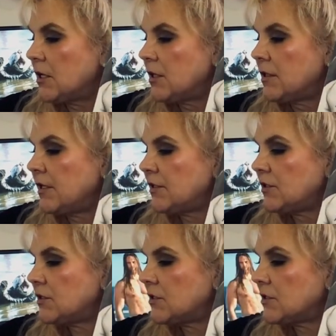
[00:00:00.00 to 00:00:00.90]

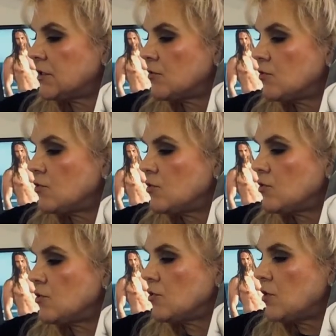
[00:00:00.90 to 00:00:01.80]
This,
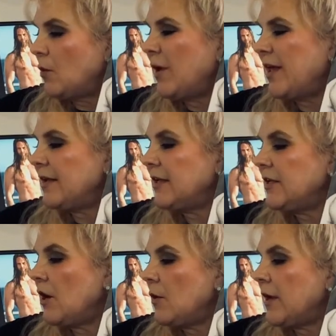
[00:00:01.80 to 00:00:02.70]
well,
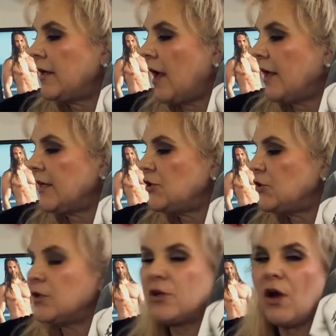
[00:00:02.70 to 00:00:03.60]
you know, I guess you
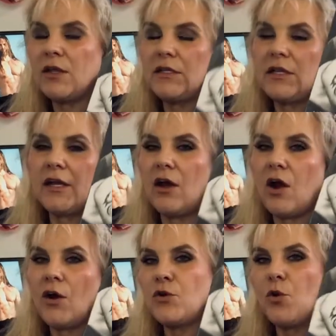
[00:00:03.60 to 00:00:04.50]
could call it like
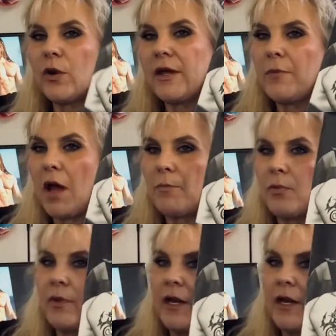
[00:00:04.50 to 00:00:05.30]
hardcore hip hop, but